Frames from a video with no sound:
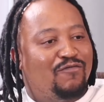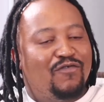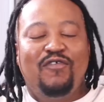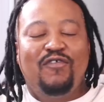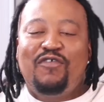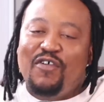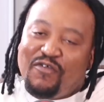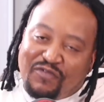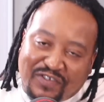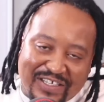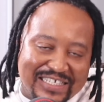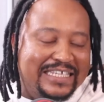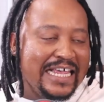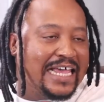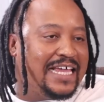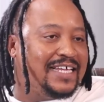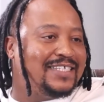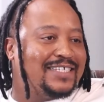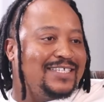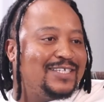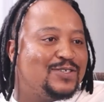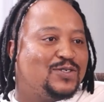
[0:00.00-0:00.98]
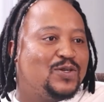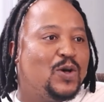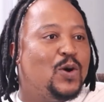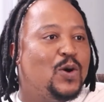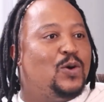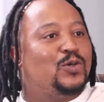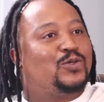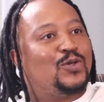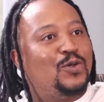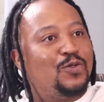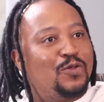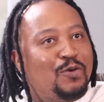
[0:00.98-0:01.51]
For 50 cents. So
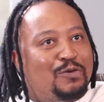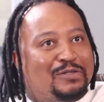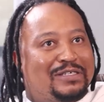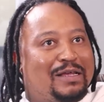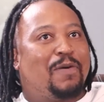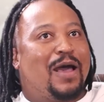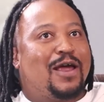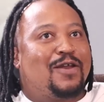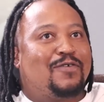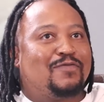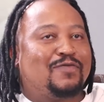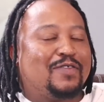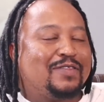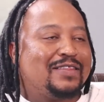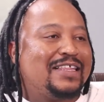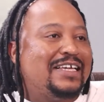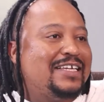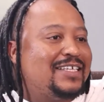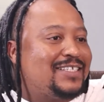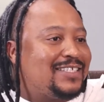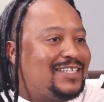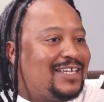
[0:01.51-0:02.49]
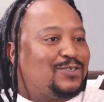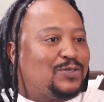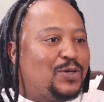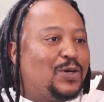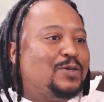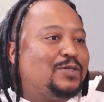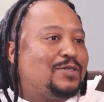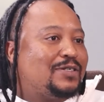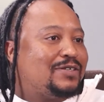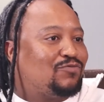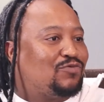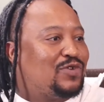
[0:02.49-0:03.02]
those are part of the things that
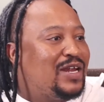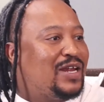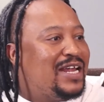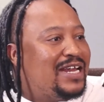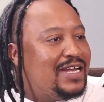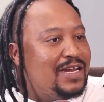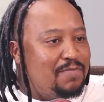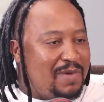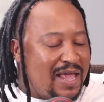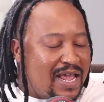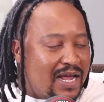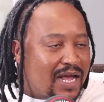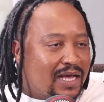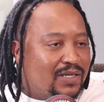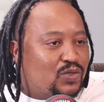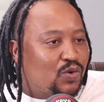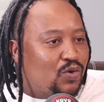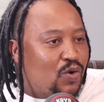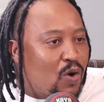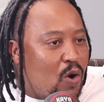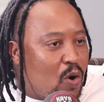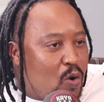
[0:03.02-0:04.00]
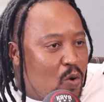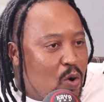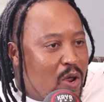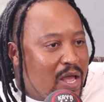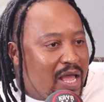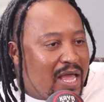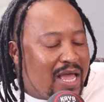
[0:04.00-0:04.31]
don't really make us grow.